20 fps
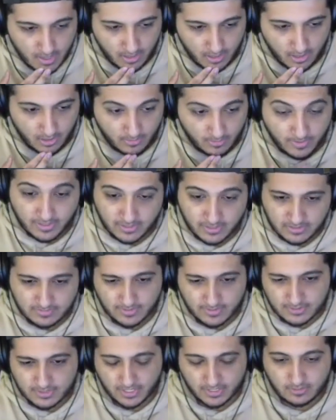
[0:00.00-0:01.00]
um, and
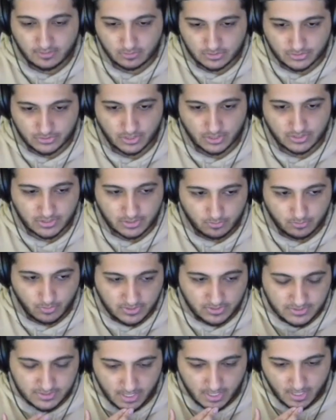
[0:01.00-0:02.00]
especially like those structured
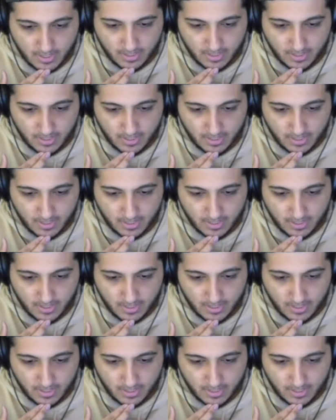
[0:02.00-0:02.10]
ones.